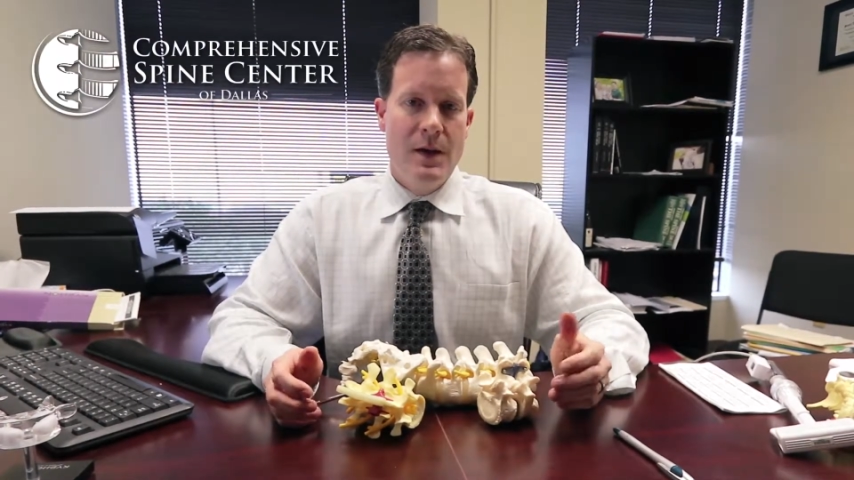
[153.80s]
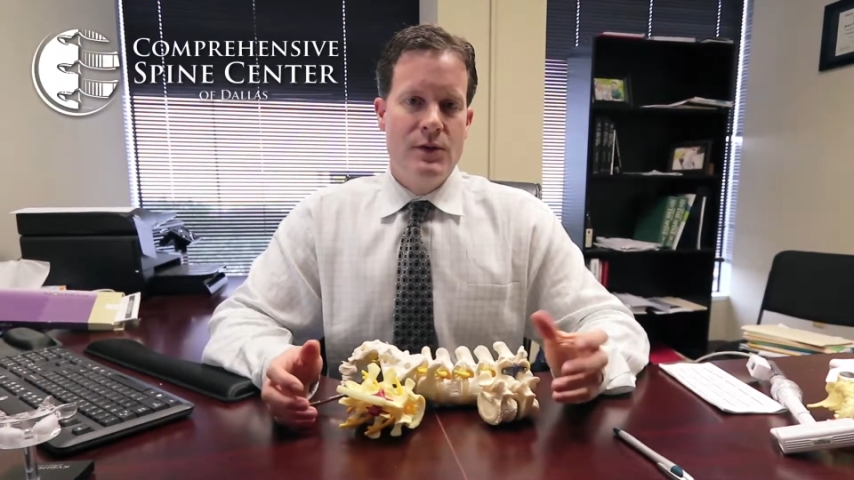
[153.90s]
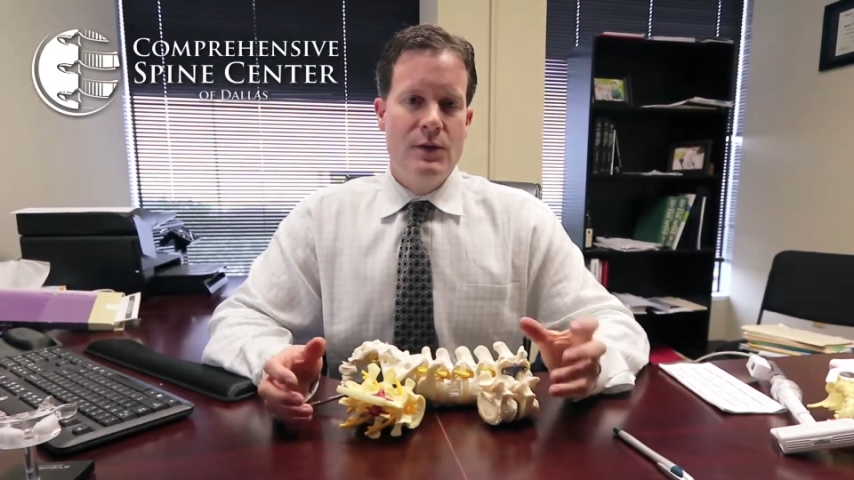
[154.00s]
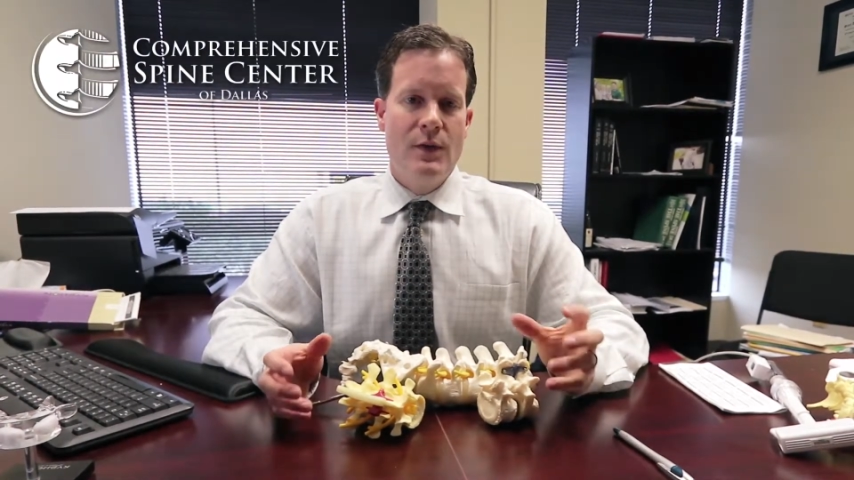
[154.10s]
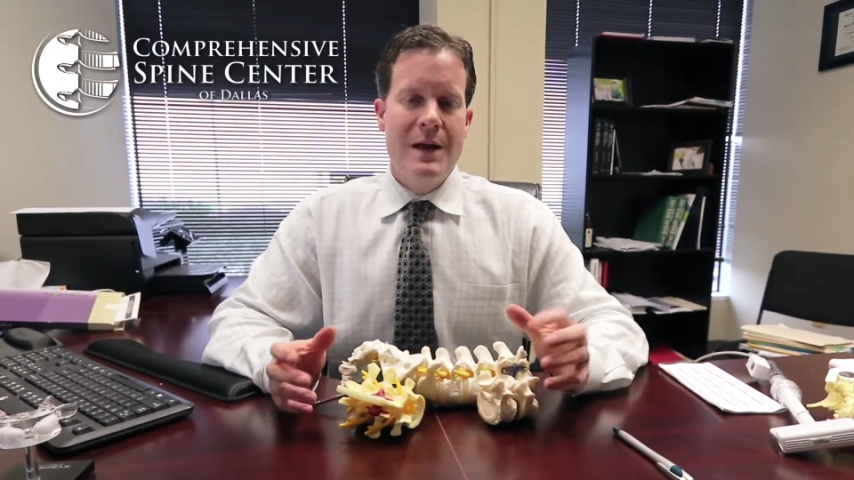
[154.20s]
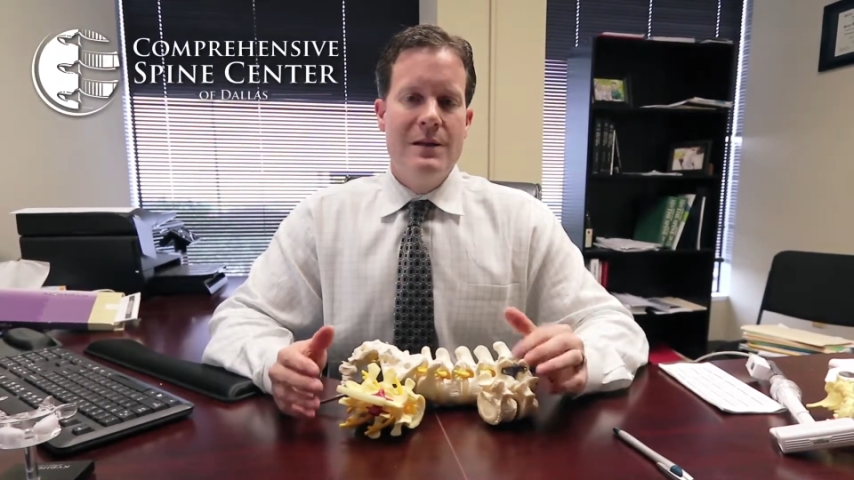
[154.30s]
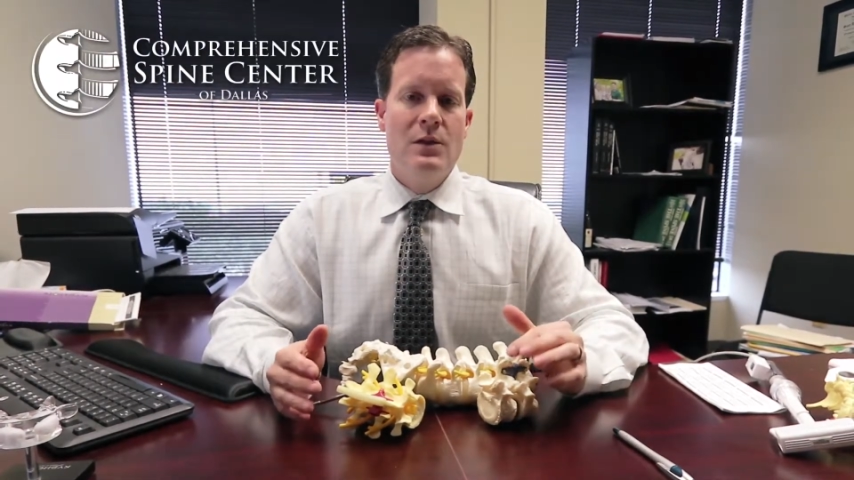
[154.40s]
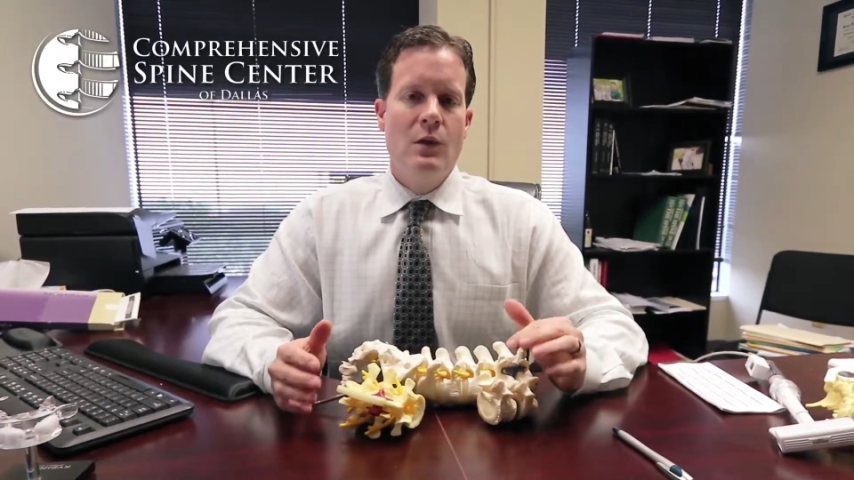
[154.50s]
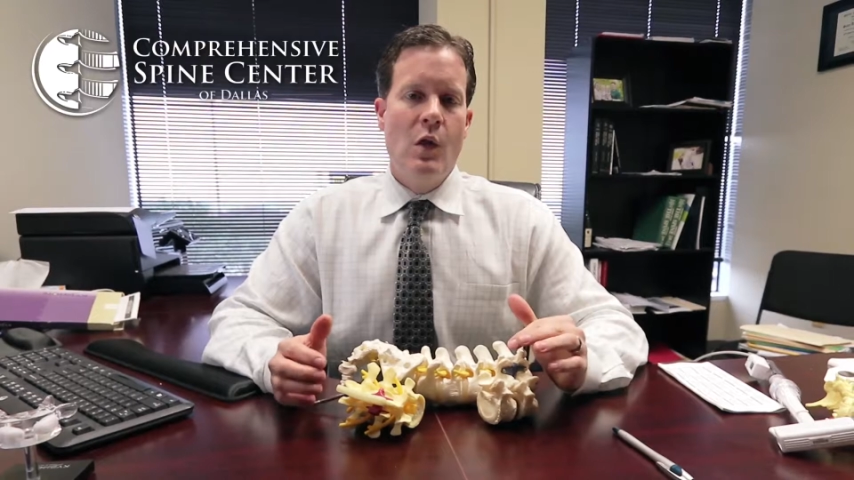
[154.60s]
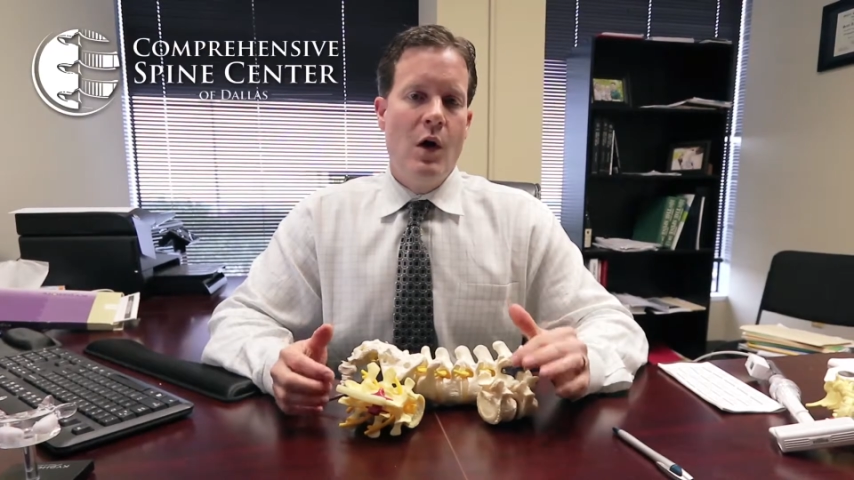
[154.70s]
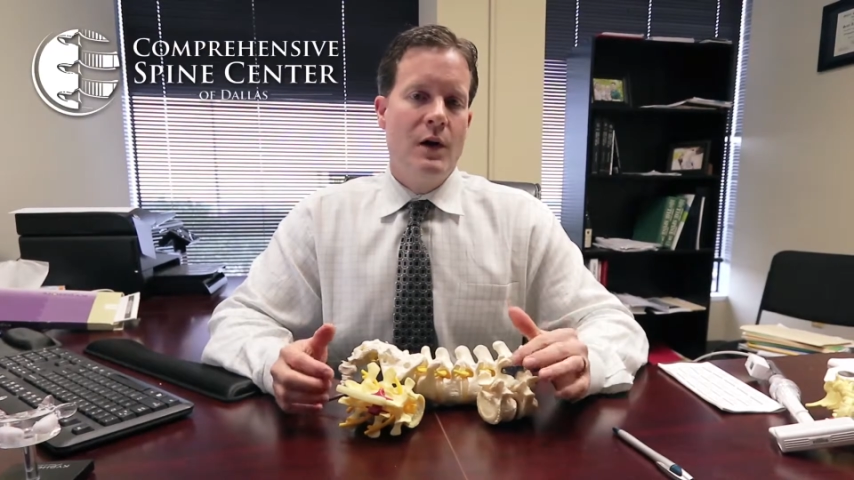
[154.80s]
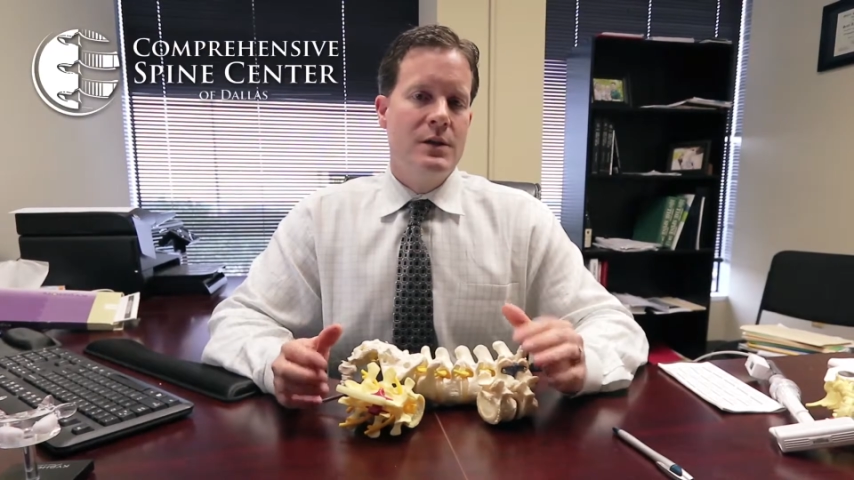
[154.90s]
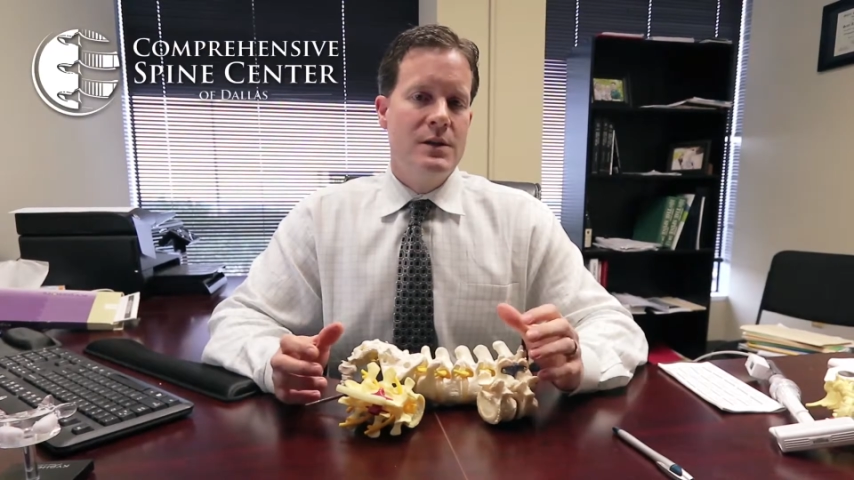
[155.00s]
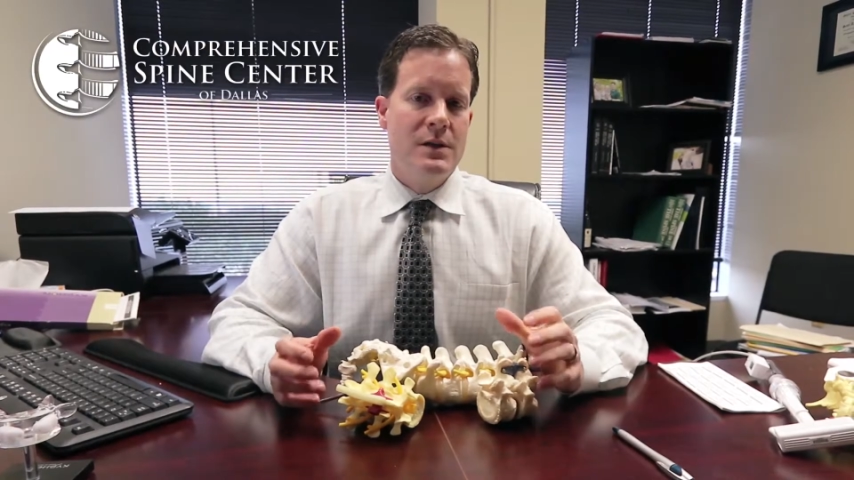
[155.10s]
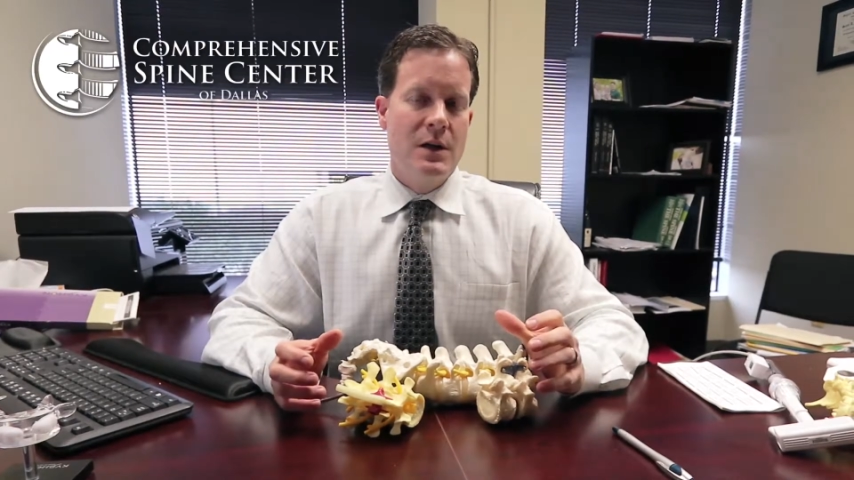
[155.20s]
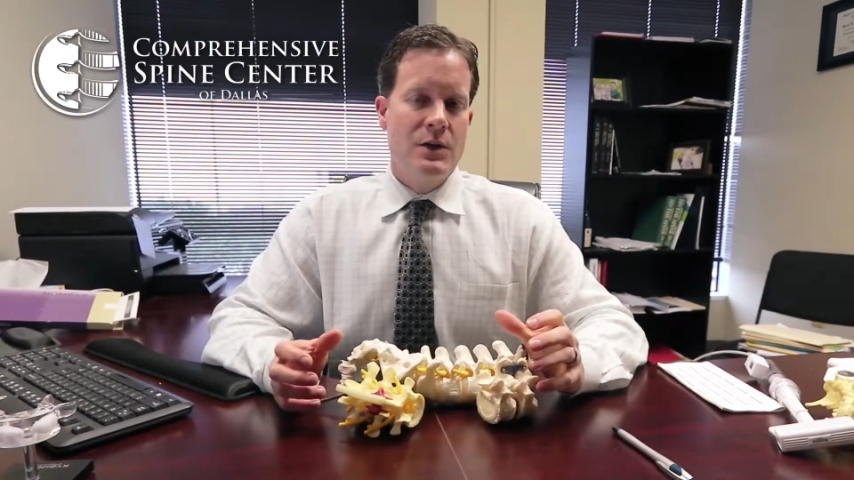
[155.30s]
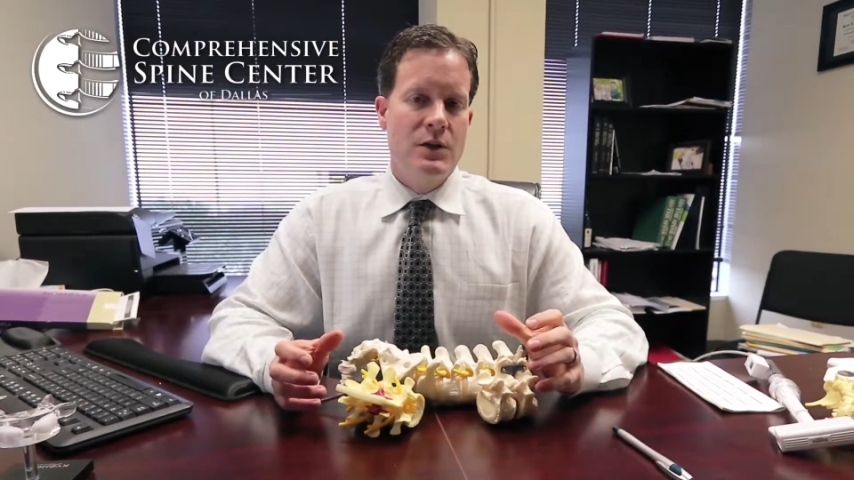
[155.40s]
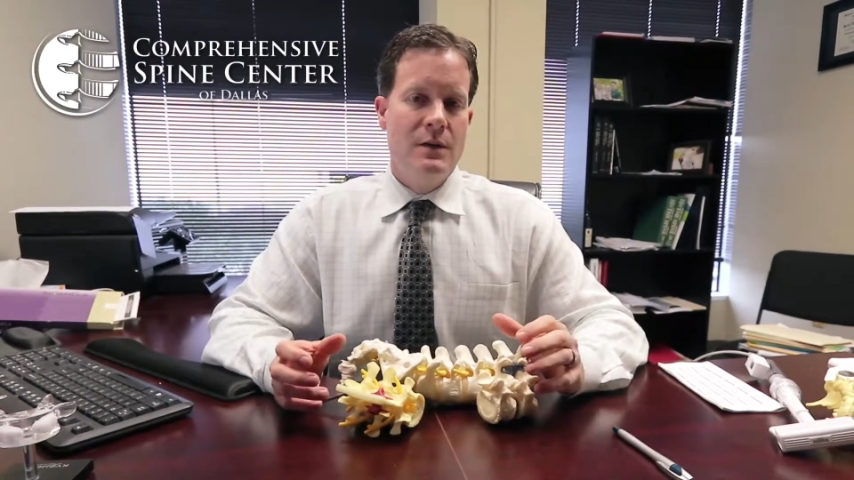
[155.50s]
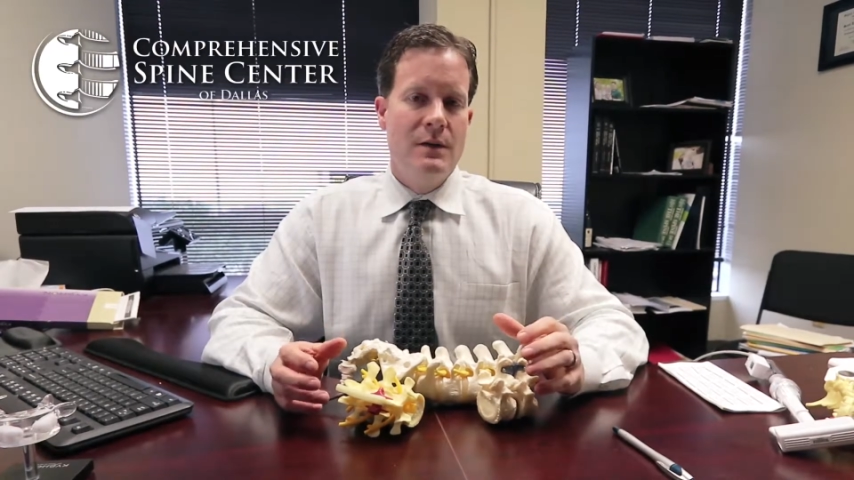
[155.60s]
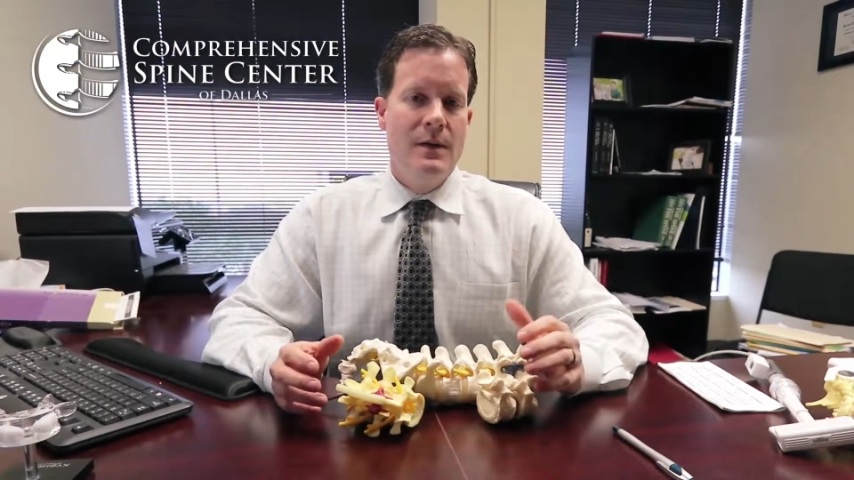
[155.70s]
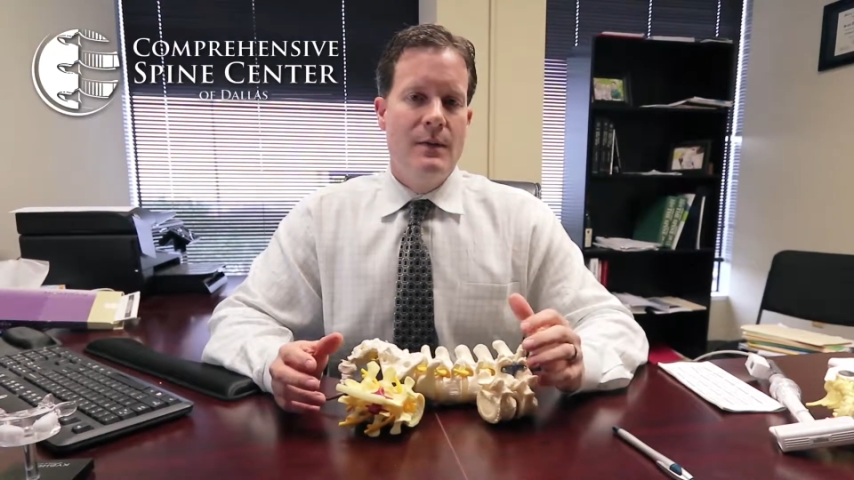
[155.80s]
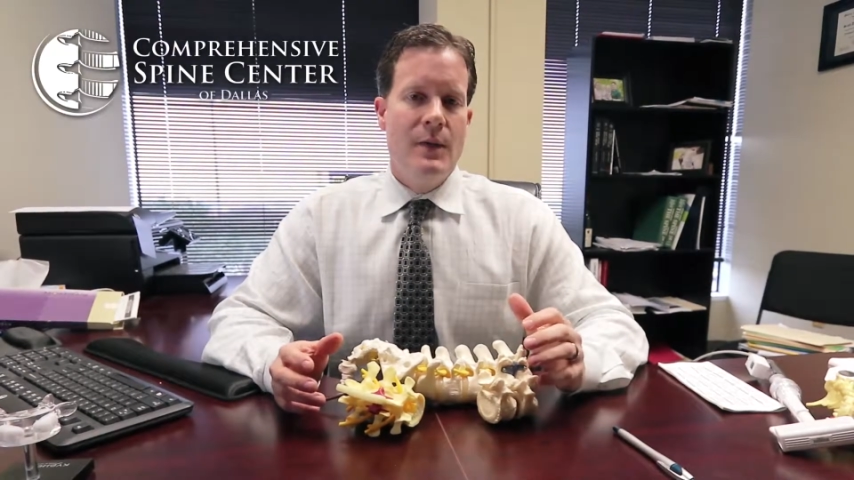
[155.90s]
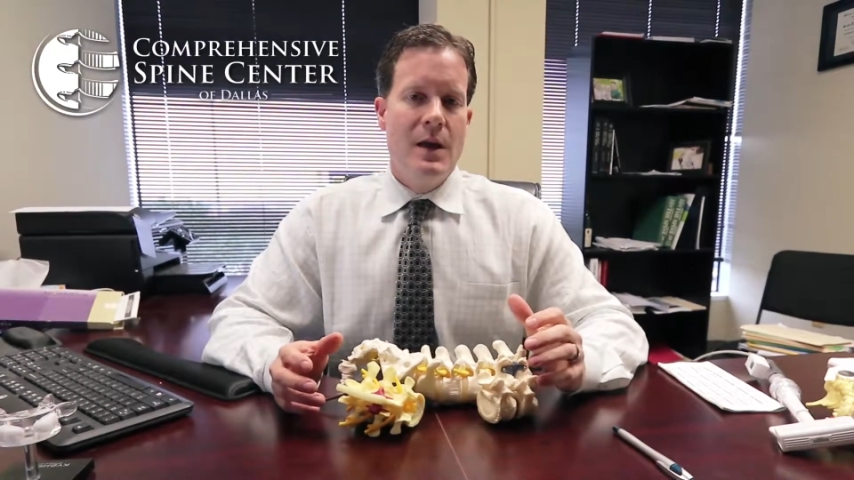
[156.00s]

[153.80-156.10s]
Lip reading: And so that is a long discussion